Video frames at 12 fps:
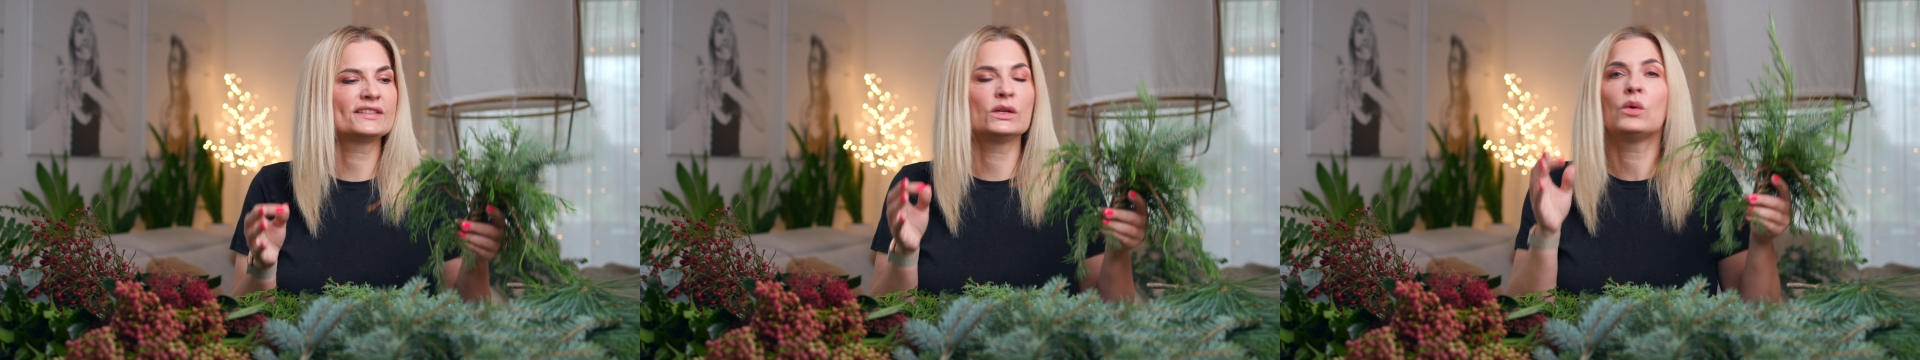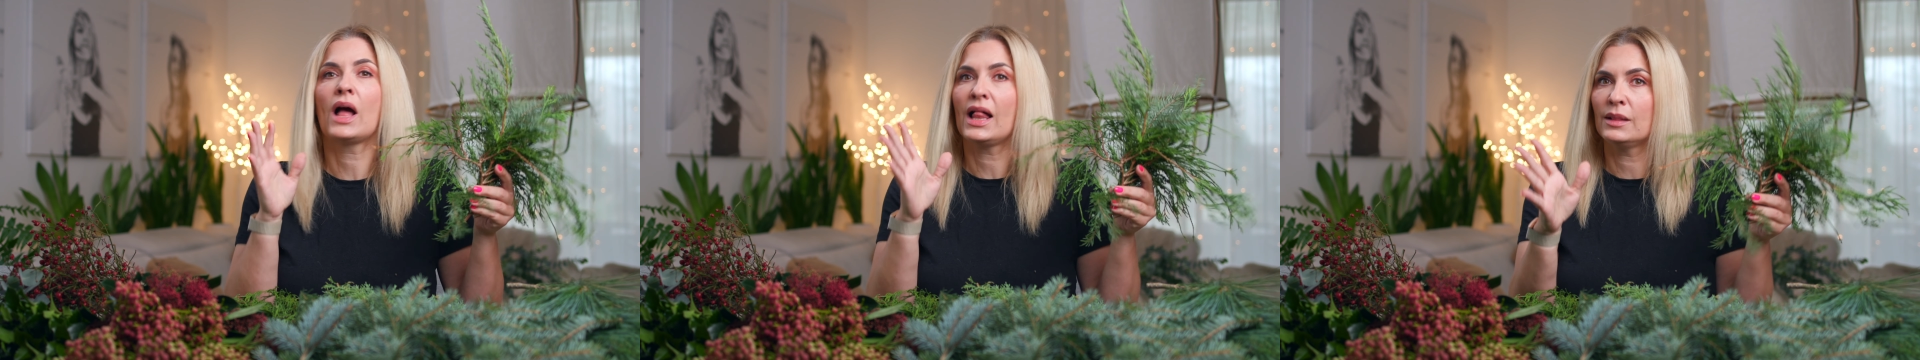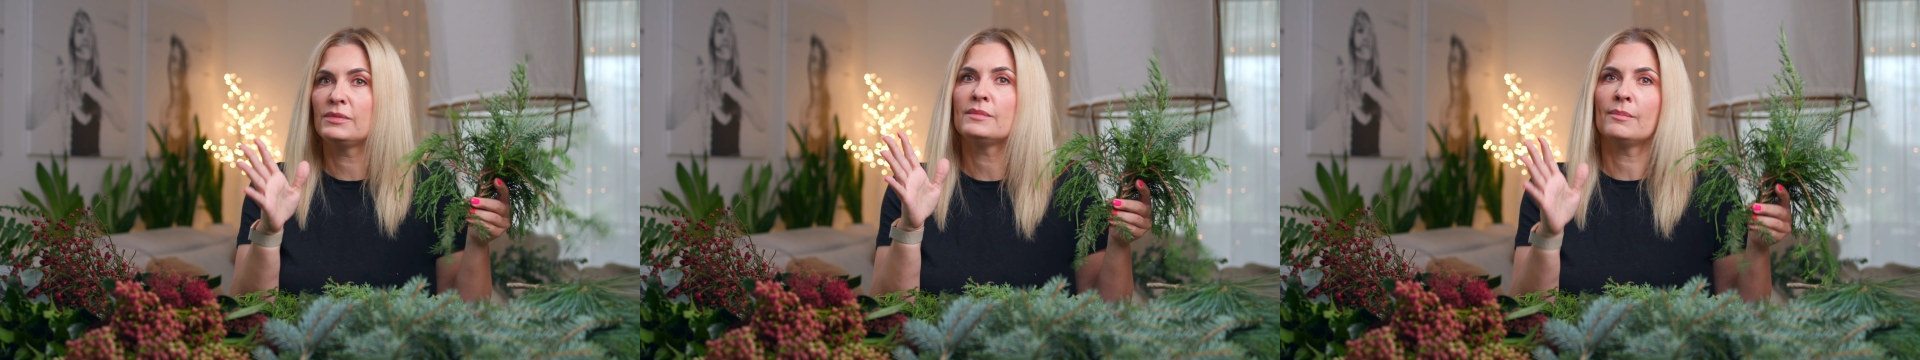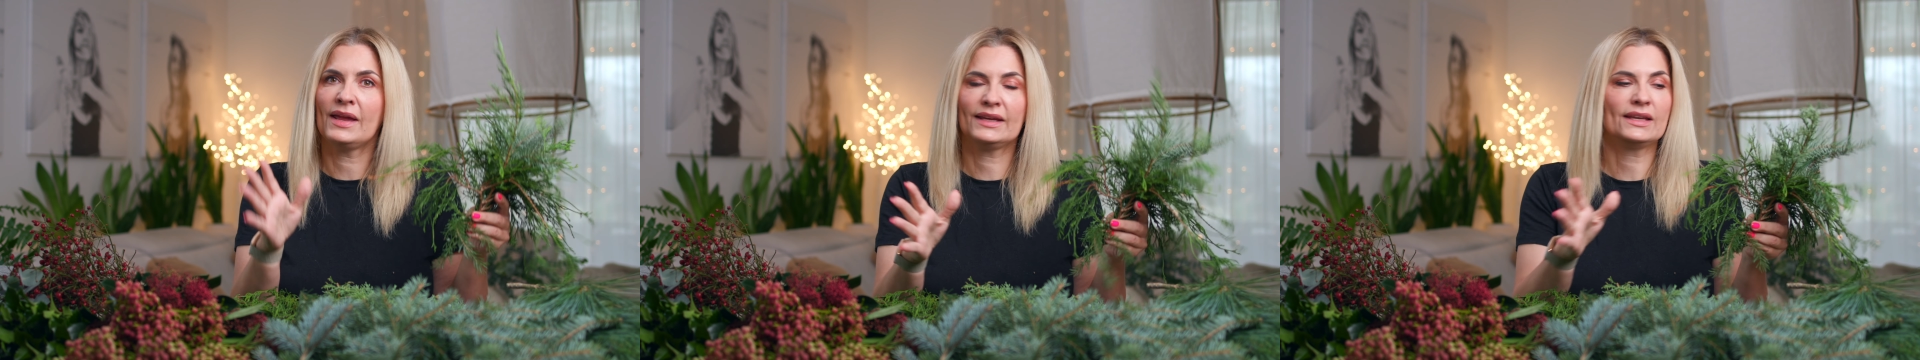So I'll be
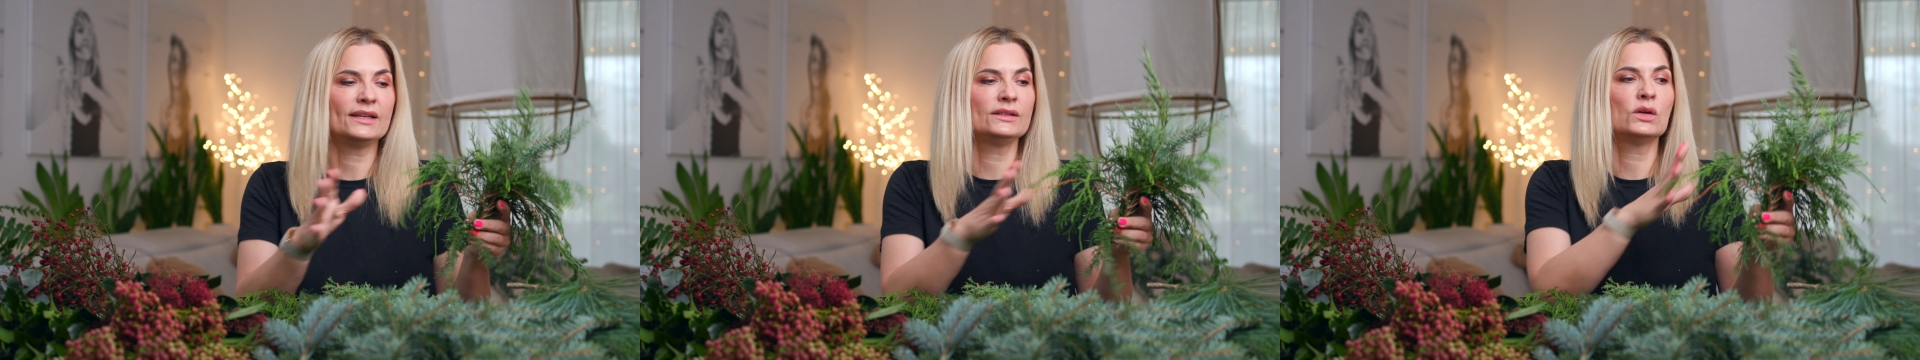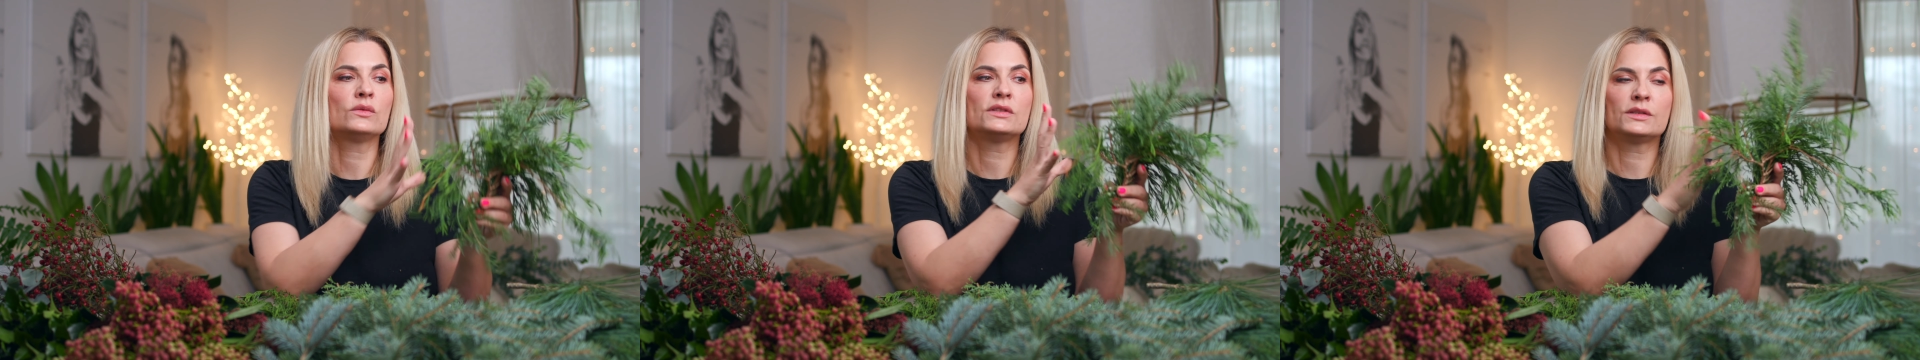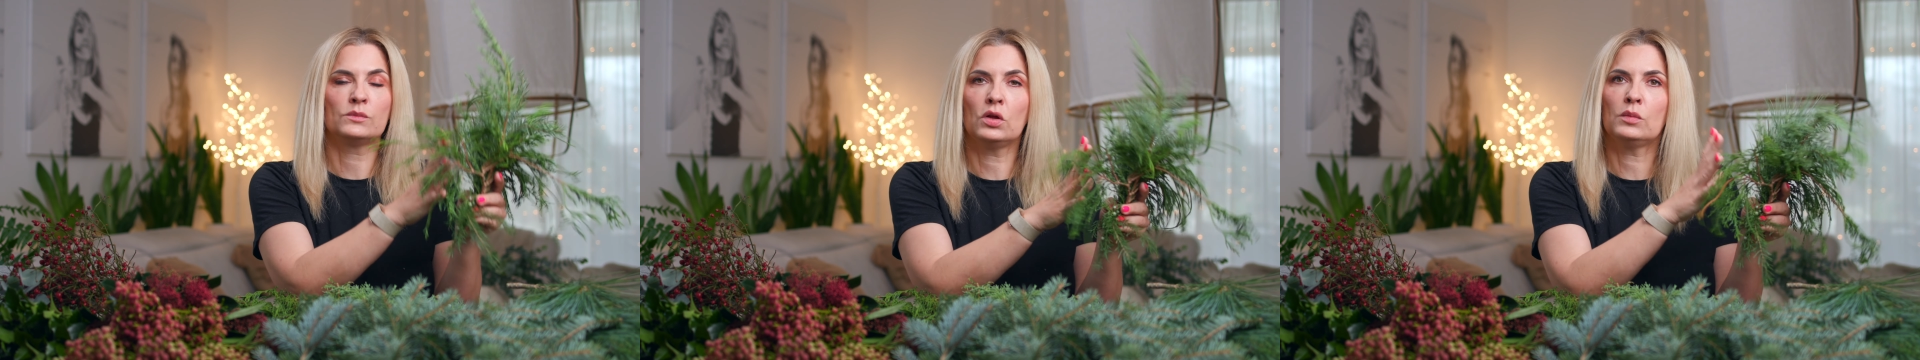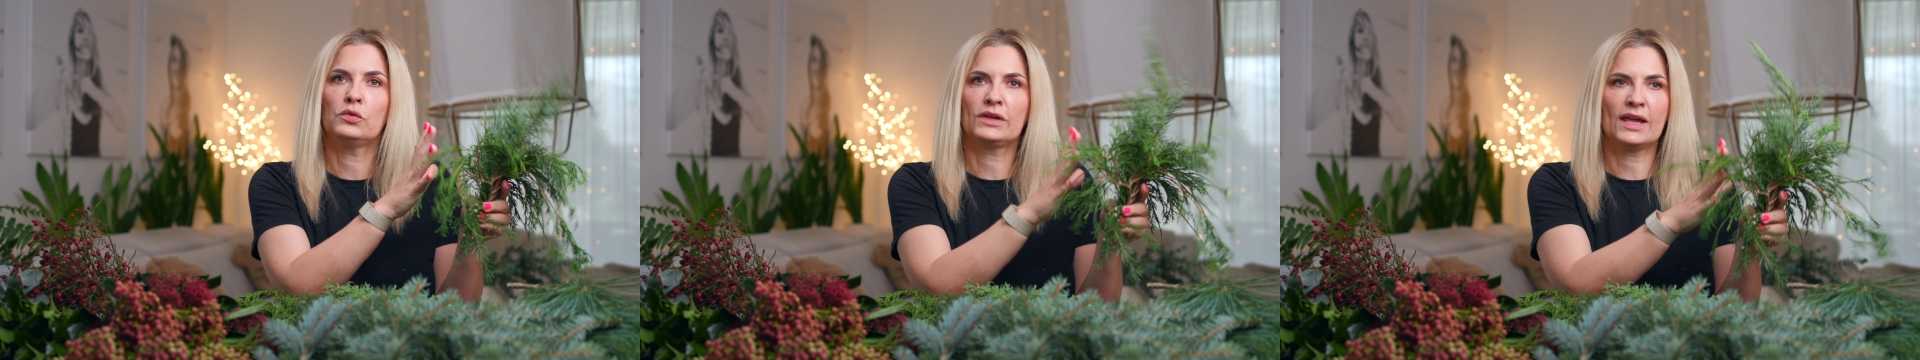making those
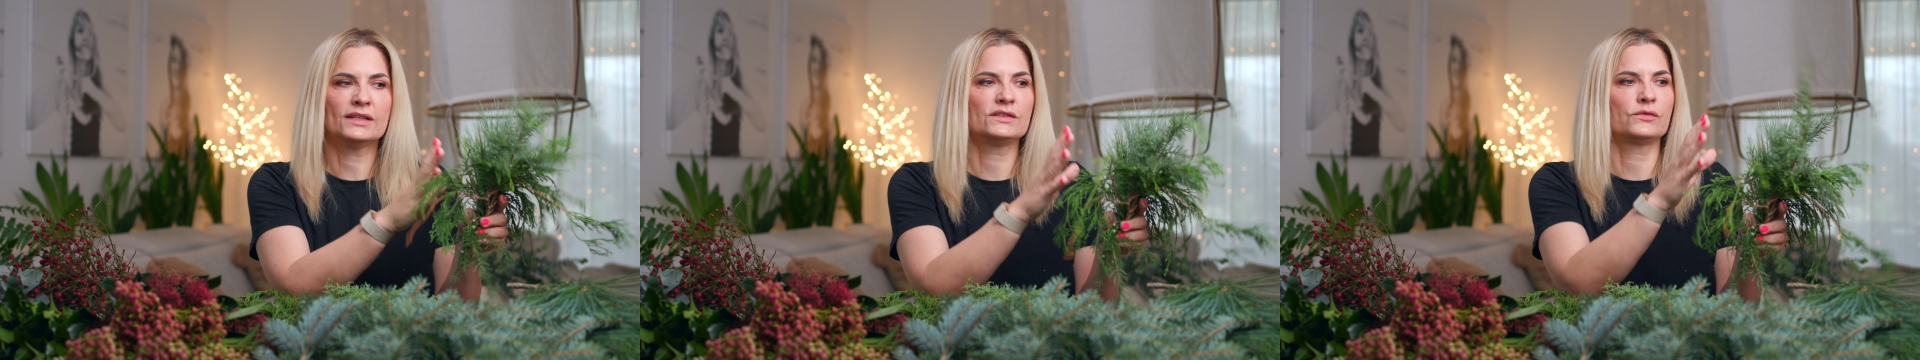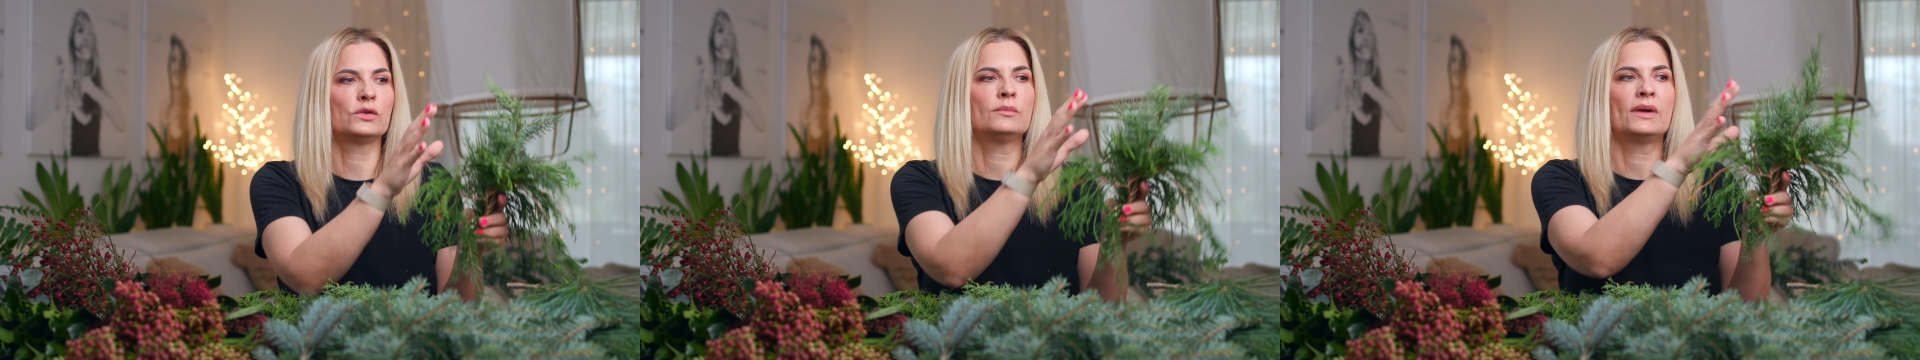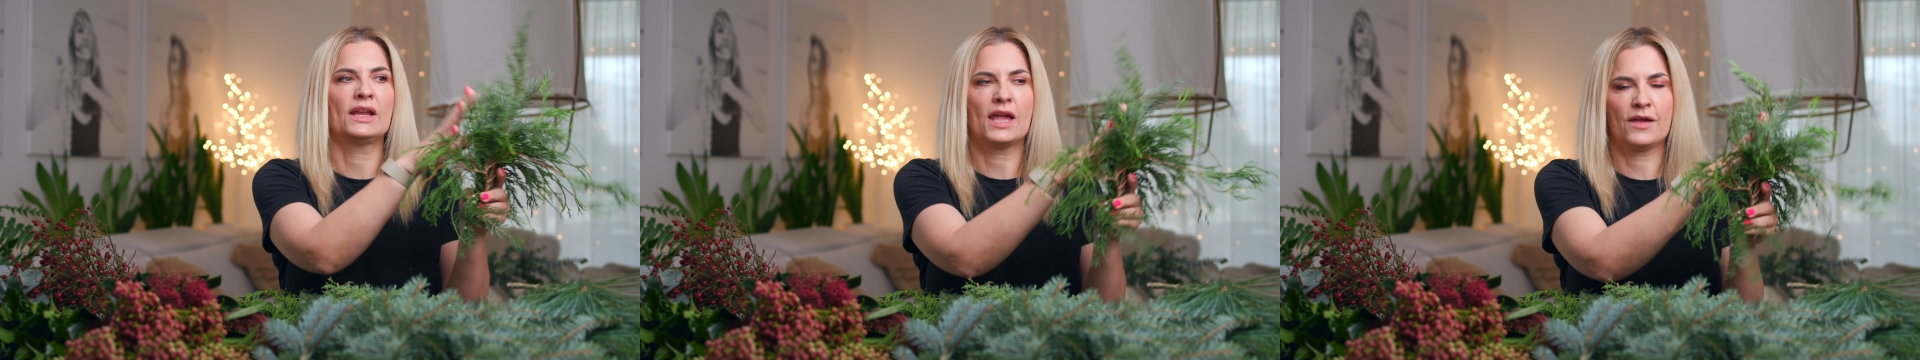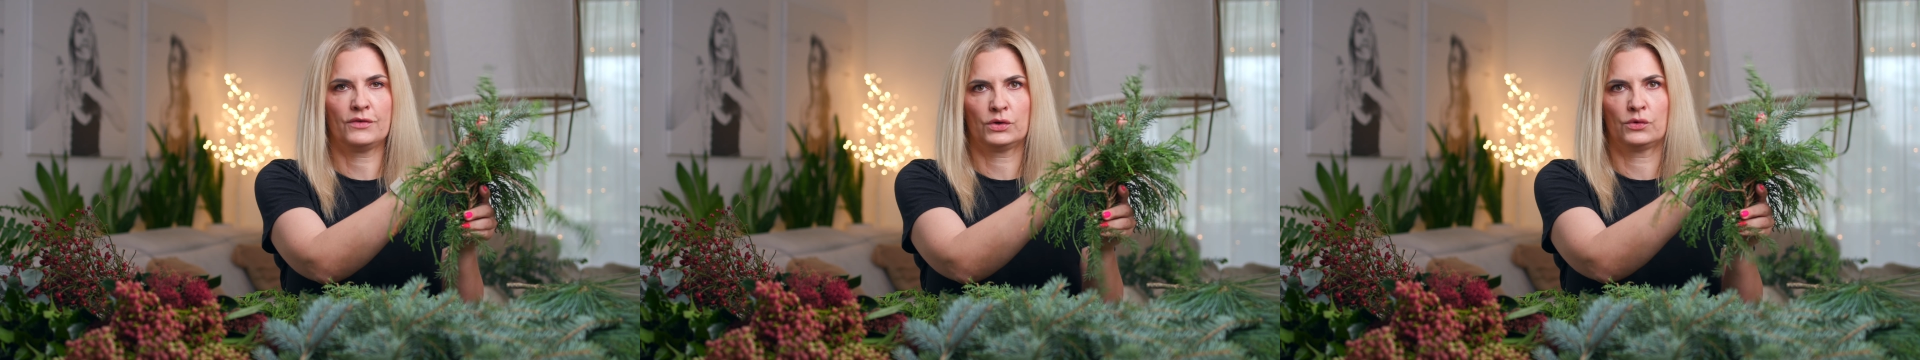small bouquets from my
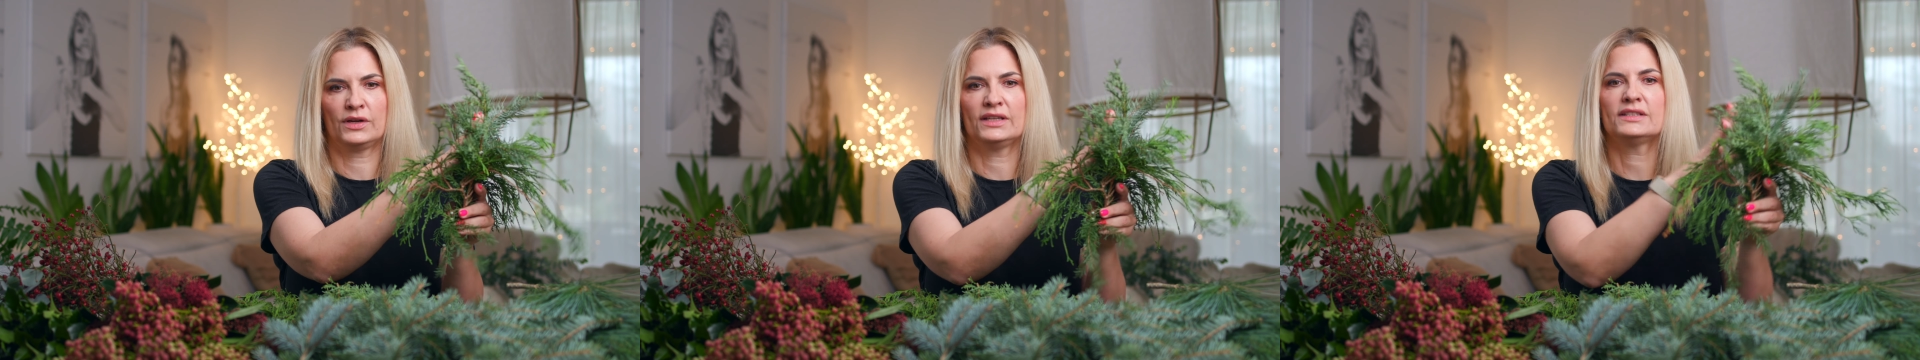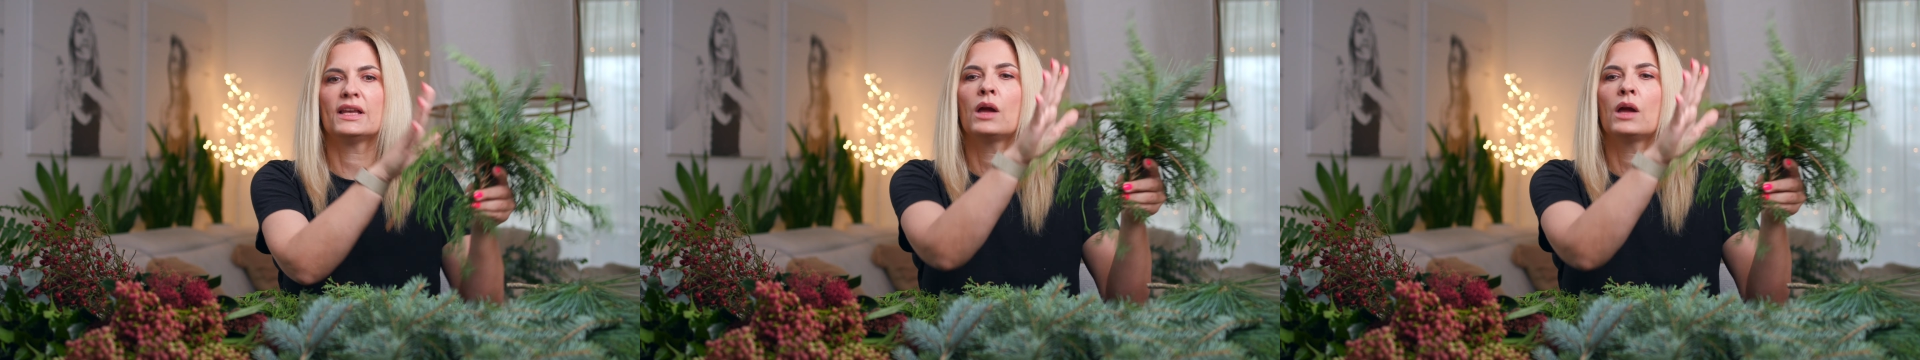evergreens.